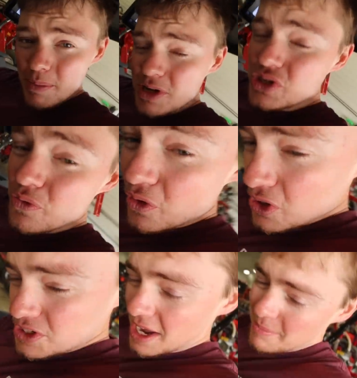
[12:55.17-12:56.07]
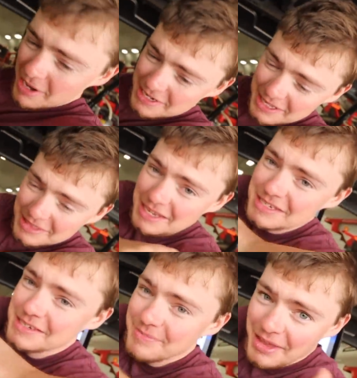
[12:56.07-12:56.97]
that means the first time I did
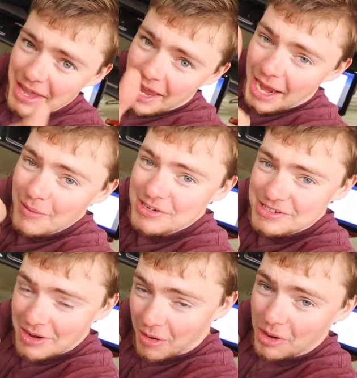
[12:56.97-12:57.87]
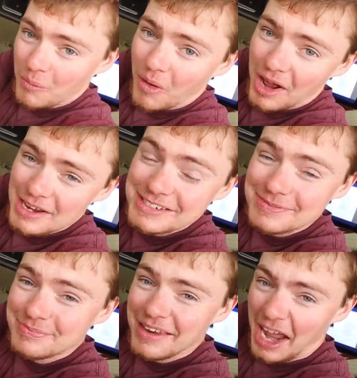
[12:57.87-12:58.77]
this, I was on
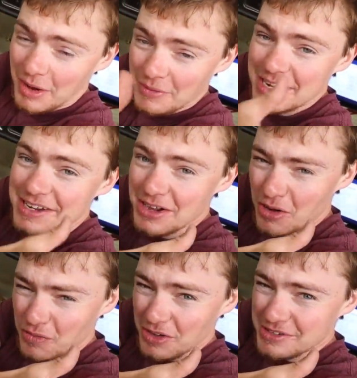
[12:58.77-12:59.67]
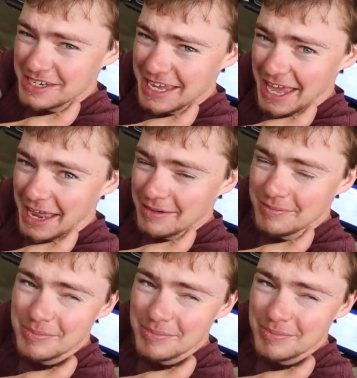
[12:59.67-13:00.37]
WAAS. I redid our fields again,